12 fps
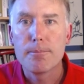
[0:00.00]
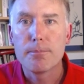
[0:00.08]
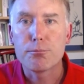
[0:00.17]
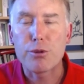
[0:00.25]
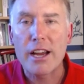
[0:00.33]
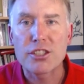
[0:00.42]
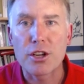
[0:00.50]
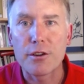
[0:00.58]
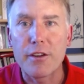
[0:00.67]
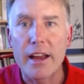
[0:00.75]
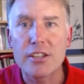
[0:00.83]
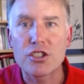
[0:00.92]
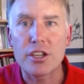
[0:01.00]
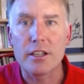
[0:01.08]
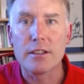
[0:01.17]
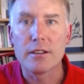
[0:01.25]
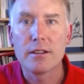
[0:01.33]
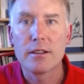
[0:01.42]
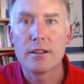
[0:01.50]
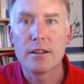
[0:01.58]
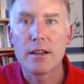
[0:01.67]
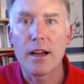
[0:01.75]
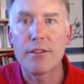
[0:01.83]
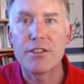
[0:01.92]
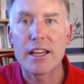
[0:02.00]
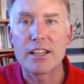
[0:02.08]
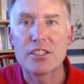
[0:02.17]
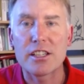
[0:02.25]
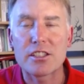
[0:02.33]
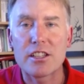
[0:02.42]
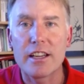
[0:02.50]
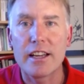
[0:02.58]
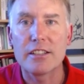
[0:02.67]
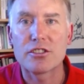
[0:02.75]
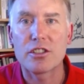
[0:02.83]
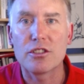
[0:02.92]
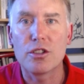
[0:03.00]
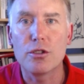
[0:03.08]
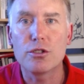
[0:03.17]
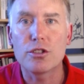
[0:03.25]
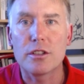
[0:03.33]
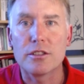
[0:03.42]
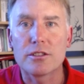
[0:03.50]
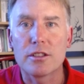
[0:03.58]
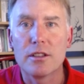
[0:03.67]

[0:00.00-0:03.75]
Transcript: preservation of the existing institutions,